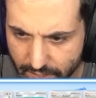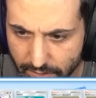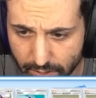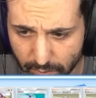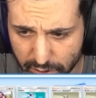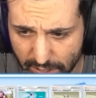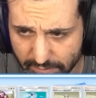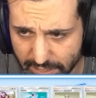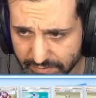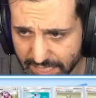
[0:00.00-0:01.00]
Though we do have the
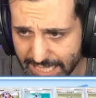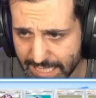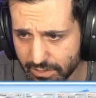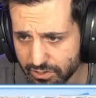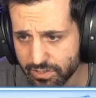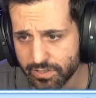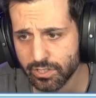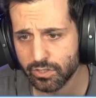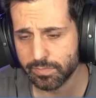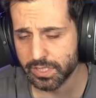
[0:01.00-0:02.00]
Leaf in hand, there's
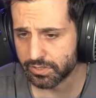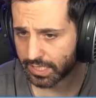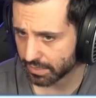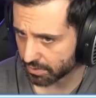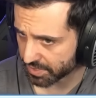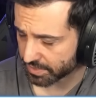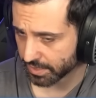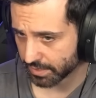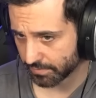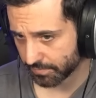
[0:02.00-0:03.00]
no Miltank to be seen.